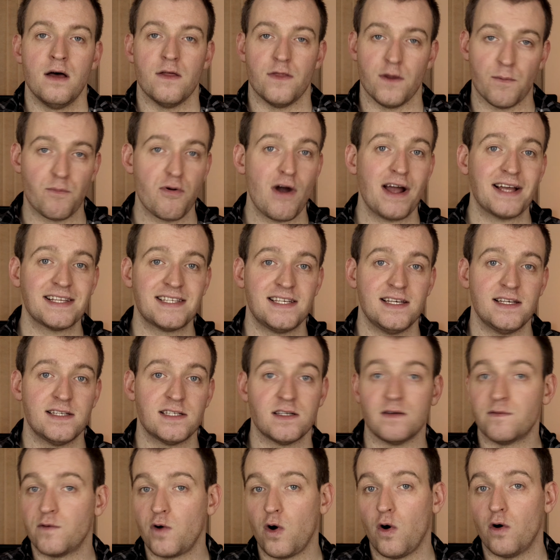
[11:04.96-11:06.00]
The practice,
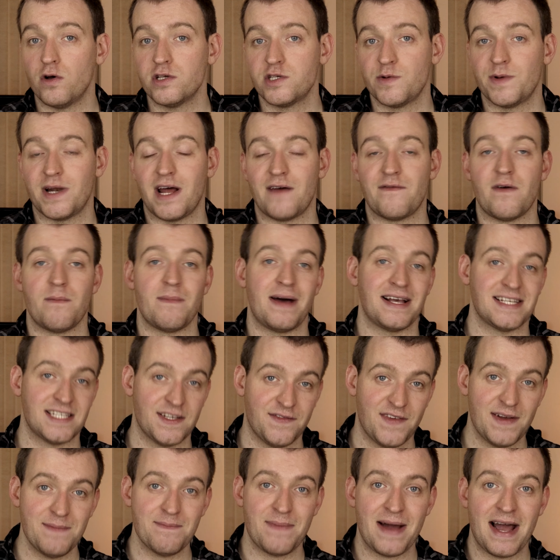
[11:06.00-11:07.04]
of course, would have a
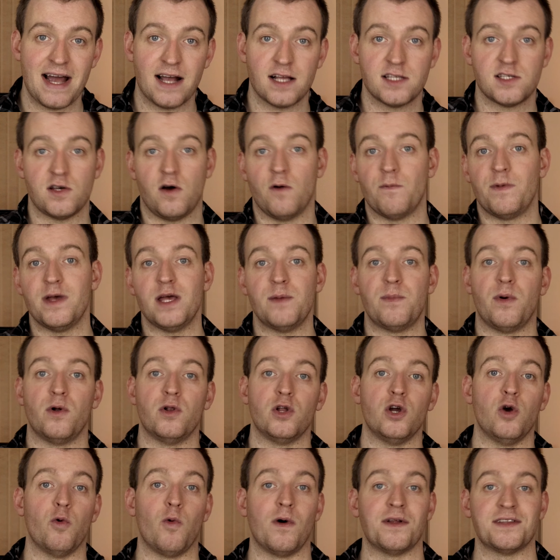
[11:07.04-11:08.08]
massive impact on people
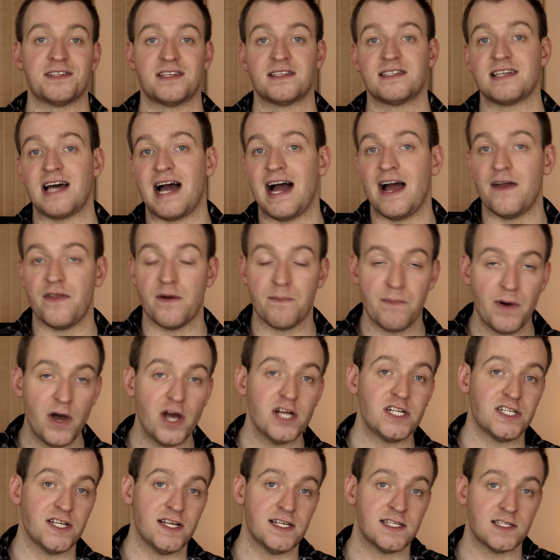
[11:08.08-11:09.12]
who wanted to either
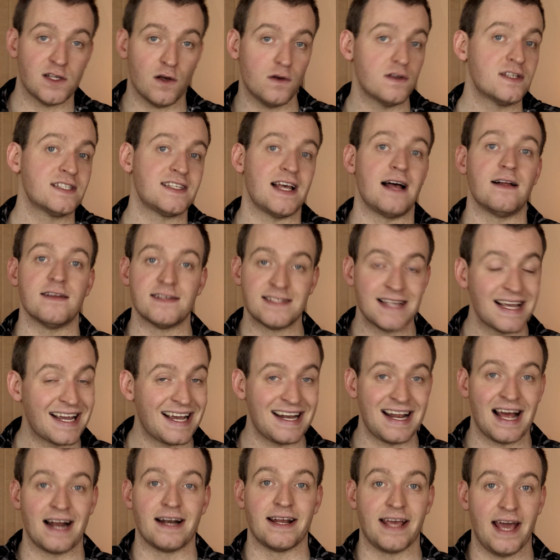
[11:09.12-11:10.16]
purchase or sell
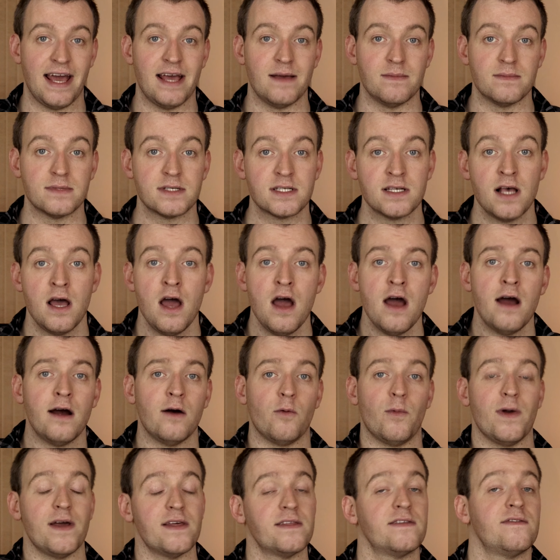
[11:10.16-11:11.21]
secondhand games.
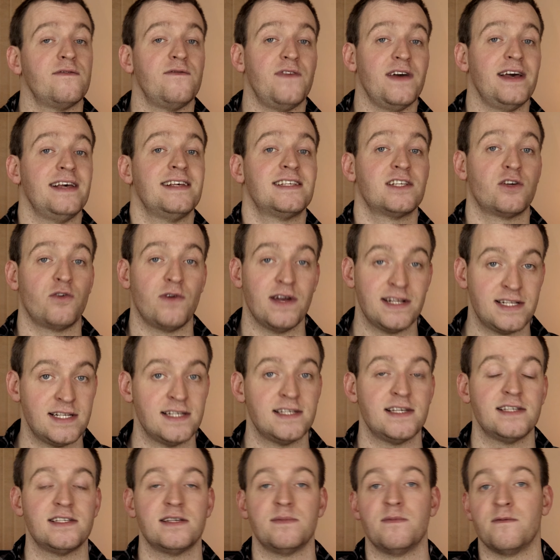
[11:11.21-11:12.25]
With fierce
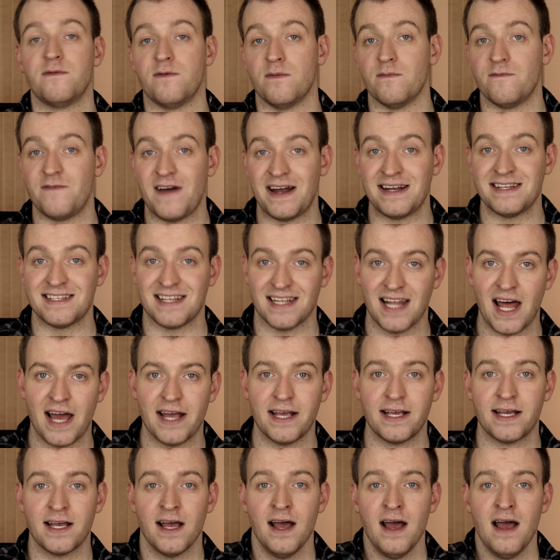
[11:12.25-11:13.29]
criticism from fans
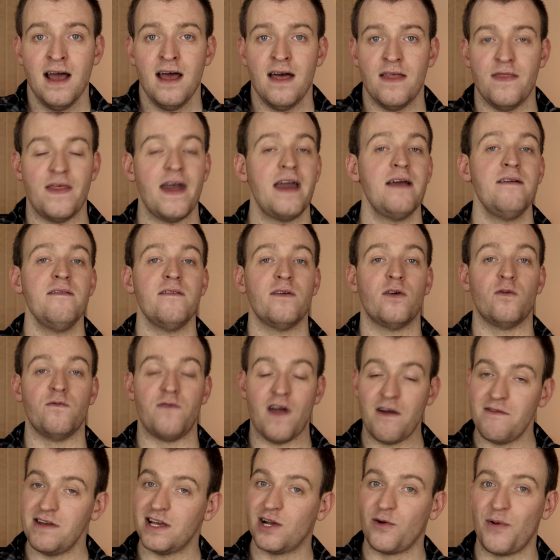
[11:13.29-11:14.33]
alike, they
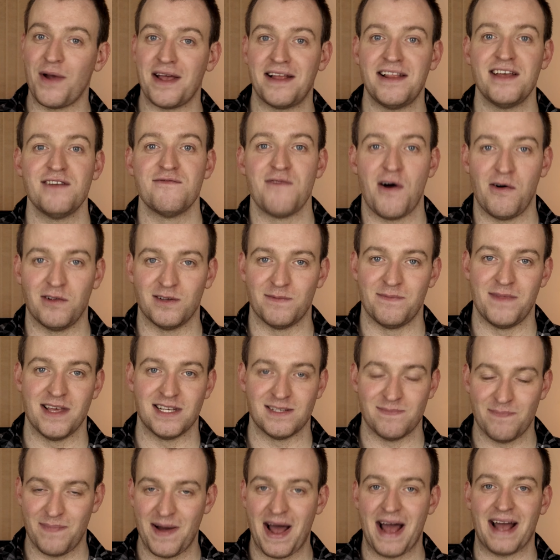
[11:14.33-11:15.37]
very quickly rolled
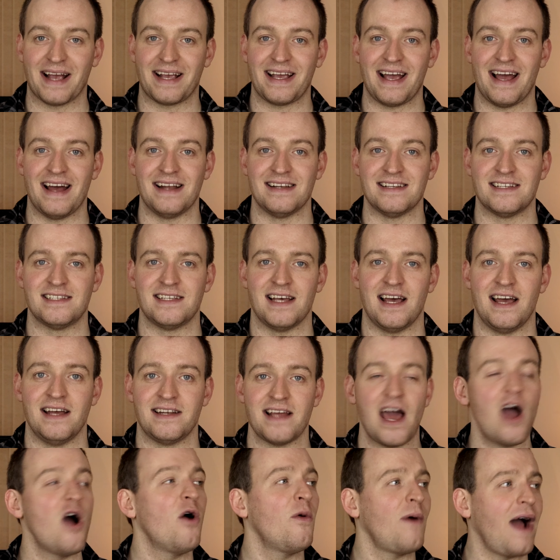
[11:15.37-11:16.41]
this back and said,
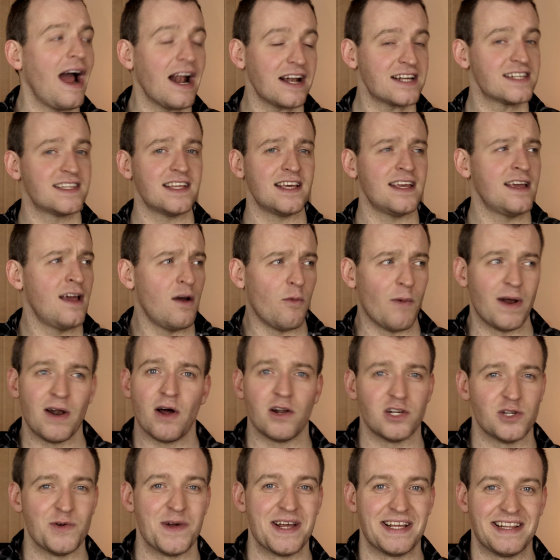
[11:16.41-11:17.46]
"Oh, actually, we're
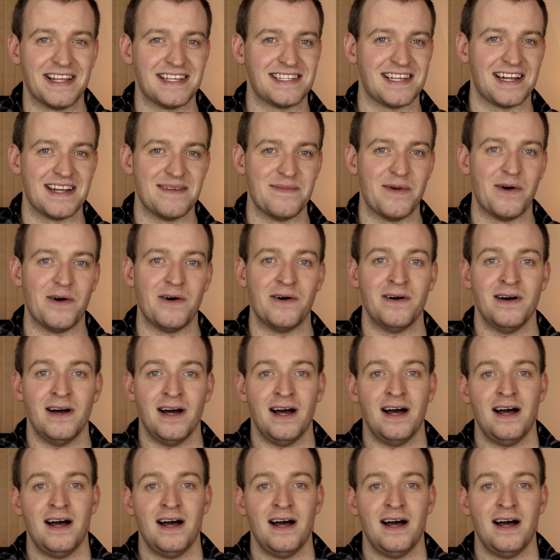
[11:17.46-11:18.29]
not doing this anymore."